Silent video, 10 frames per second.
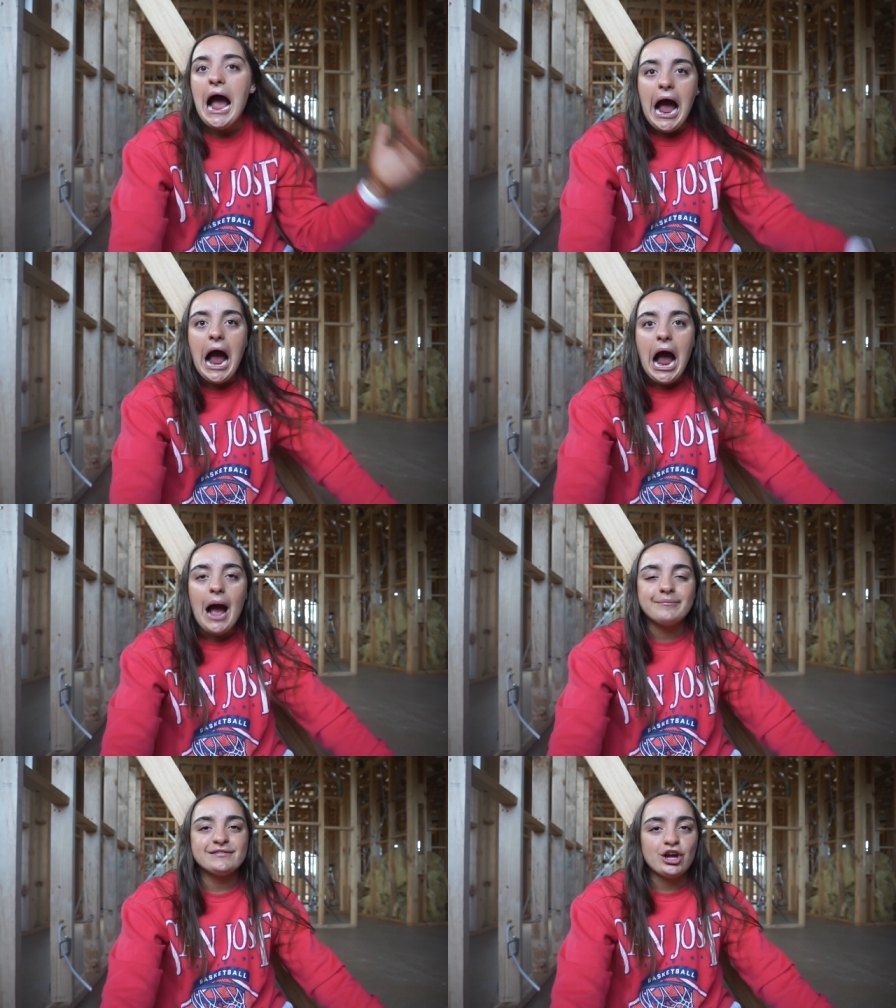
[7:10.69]

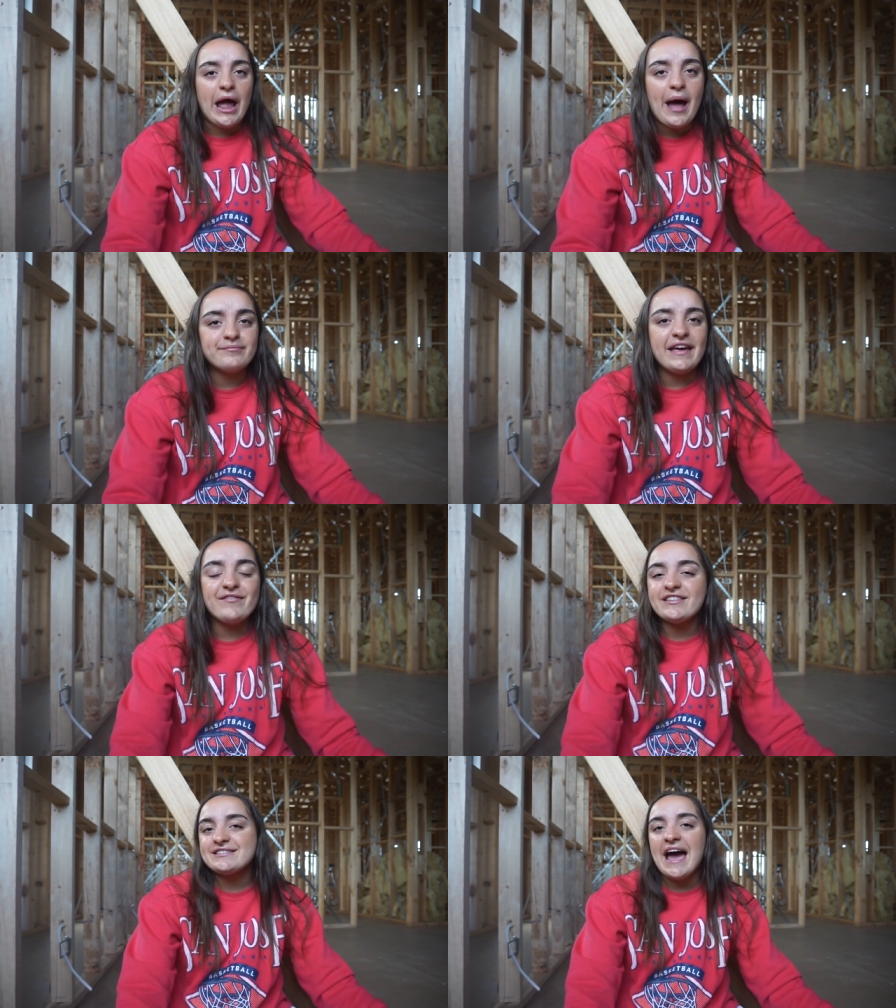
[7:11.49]
Um, so yeah,
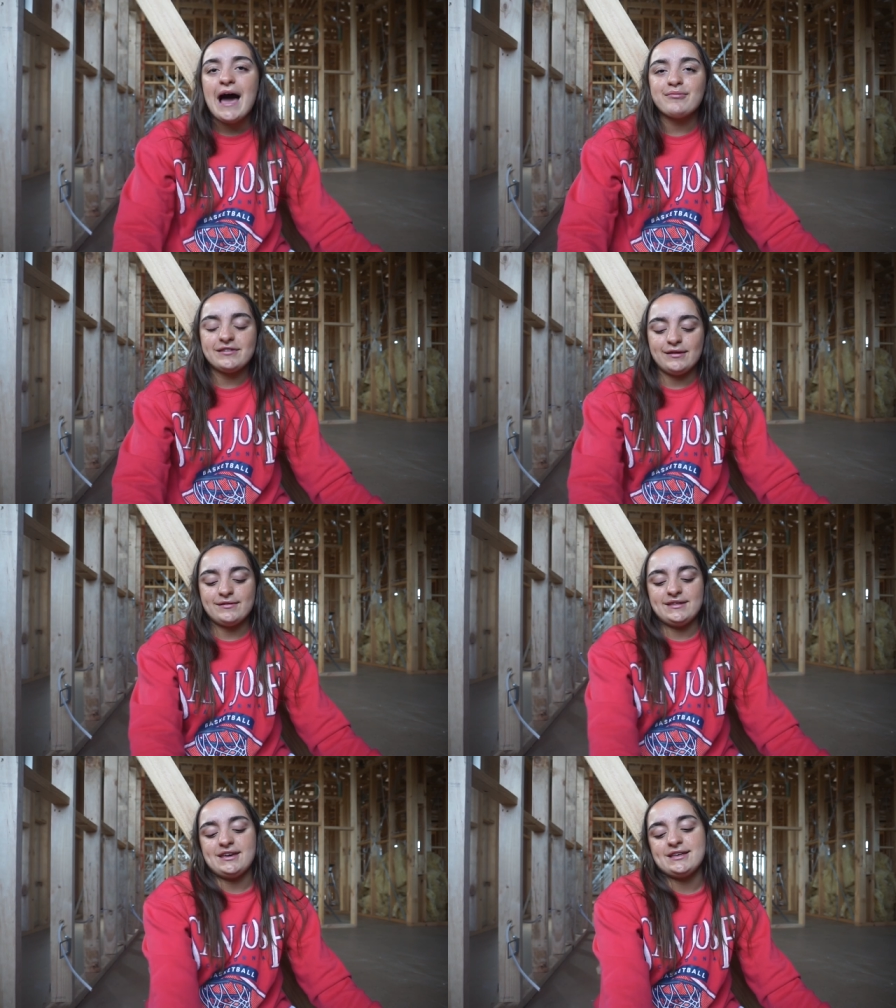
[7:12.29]
even the taps and
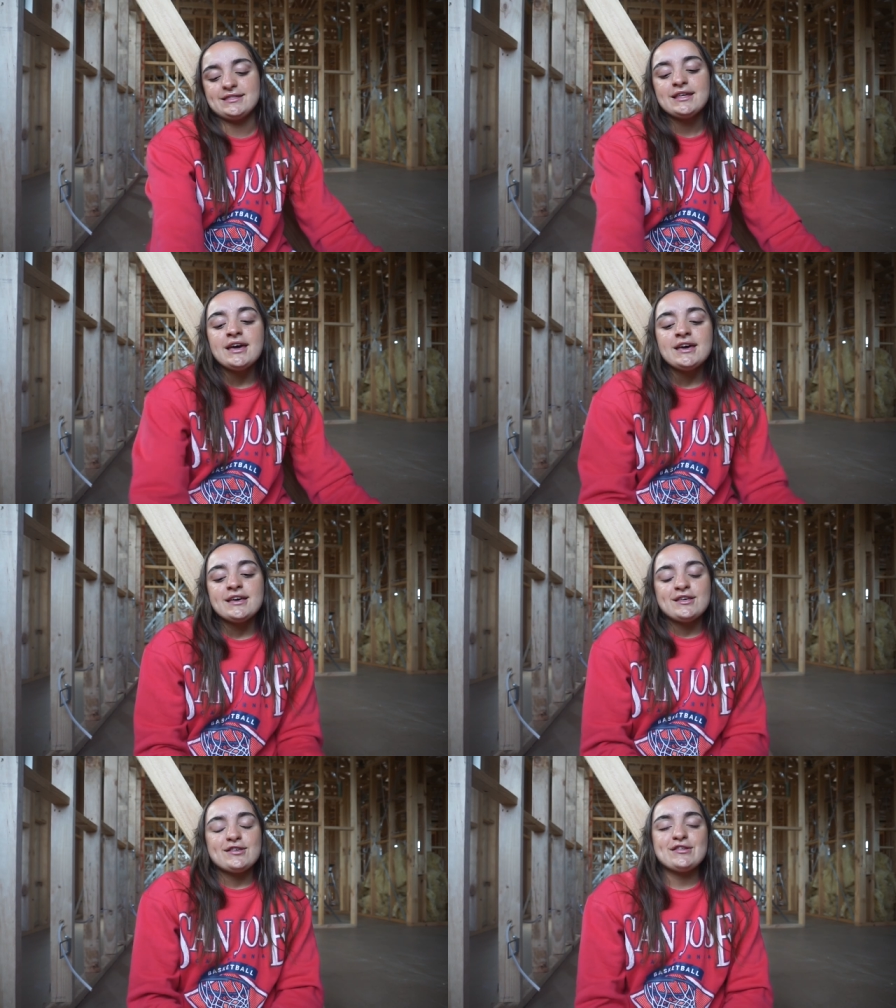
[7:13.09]
everything.
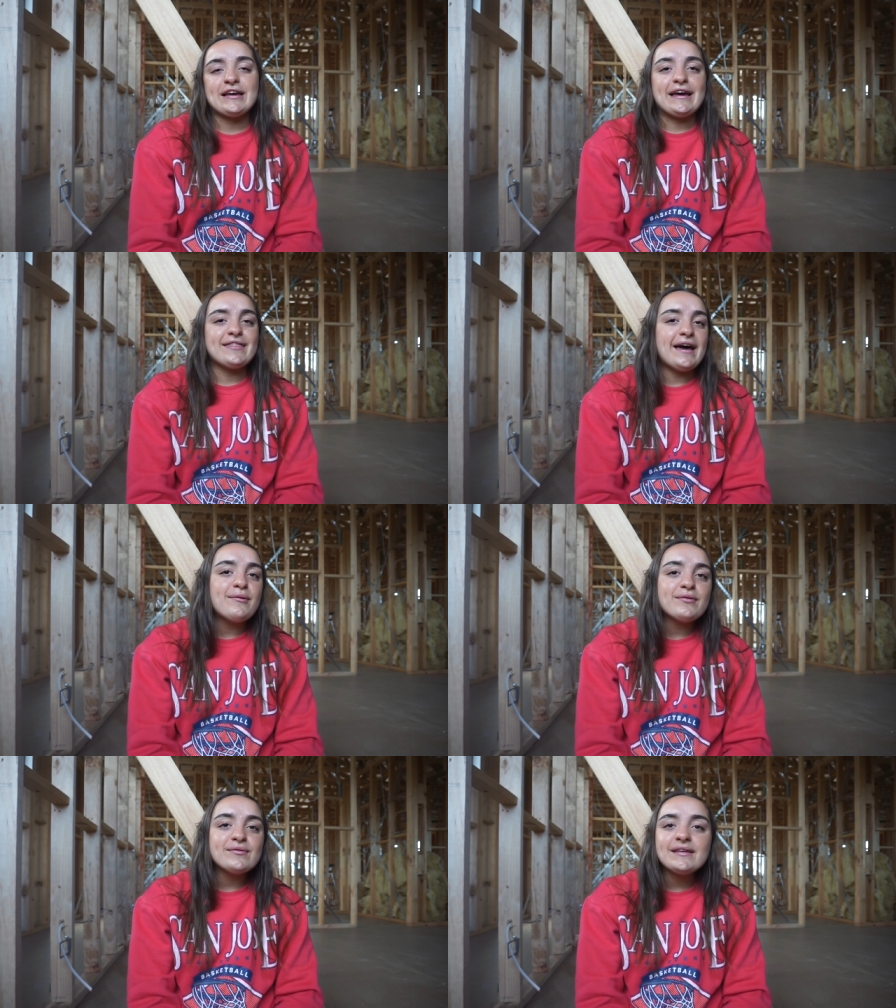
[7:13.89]
So yeah,
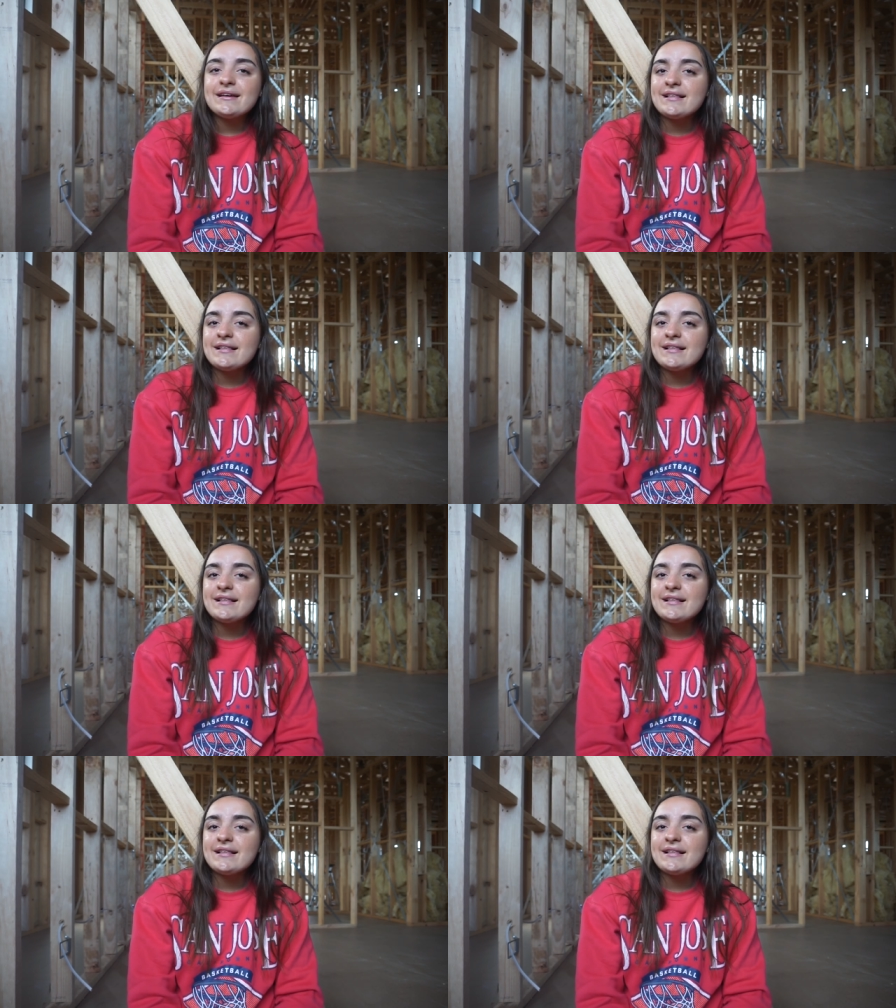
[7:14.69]
that was really